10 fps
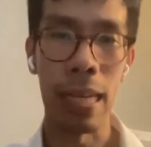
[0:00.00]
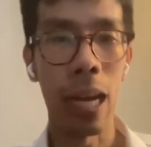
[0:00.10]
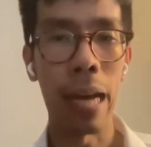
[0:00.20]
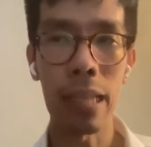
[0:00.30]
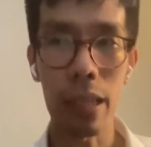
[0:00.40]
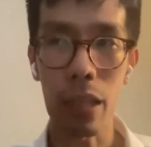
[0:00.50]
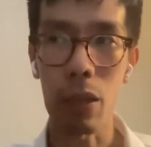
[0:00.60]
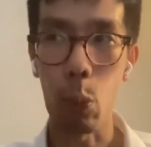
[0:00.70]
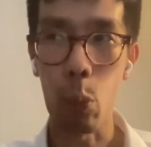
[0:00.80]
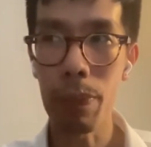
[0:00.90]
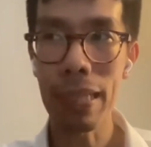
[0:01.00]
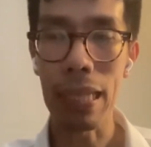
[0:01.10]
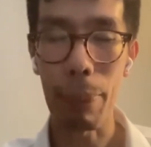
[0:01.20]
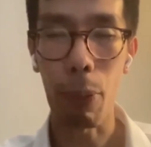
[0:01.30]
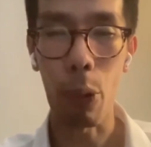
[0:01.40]
Now, I think there will
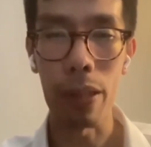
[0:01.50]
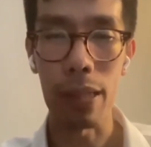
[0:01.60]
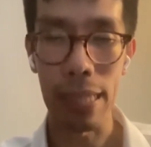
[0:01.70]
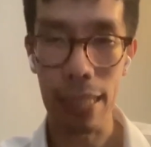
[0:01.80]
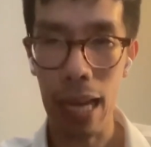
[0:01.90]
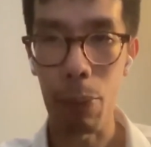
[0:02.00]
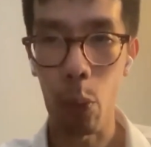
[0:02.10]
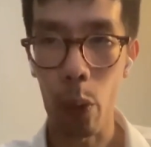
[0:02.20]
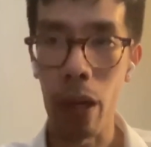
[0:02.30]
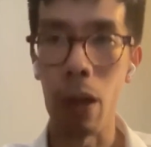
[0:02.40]
be points in time